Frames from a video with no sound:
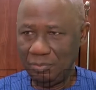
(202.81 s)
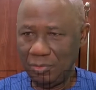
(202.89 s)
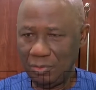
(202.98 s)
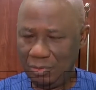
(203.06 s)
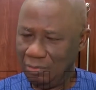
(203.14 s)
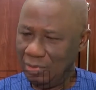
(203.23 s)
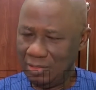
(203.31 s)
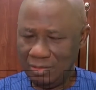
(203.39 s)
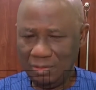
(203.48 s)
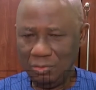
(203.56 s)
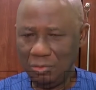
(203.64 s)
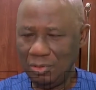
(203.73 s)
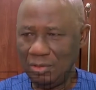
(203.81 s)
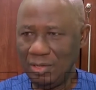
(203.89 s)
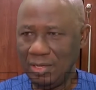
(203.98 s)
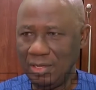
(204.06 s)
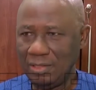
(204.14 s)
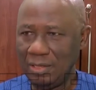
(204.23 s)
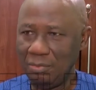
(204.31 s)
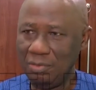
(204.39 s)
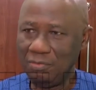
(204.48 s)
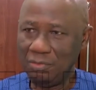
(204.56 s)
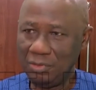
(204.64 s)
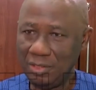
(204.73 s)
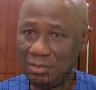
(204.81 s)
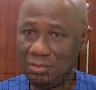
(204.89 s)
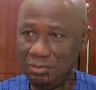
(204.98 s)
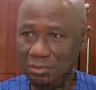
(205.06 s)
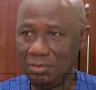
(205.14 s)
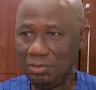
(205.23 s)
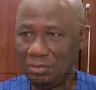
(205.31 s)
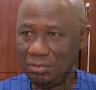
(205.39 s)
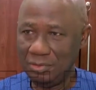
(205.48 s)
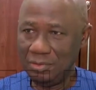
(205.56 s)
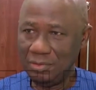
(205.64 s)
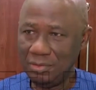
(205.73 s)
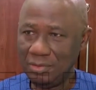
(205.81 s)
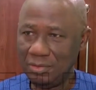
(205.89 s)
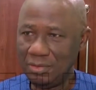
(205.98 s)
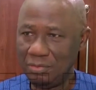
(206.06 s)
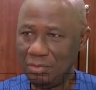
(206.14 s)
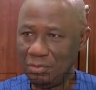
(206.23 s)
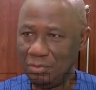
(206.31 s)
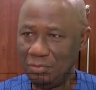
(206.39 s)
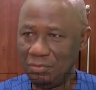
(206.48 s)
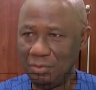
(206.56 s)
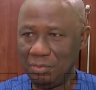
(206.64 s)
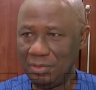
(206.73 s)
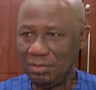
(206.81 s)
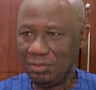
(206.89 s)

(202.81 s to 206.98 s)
But we are still holding our head above water, so it's been good for me.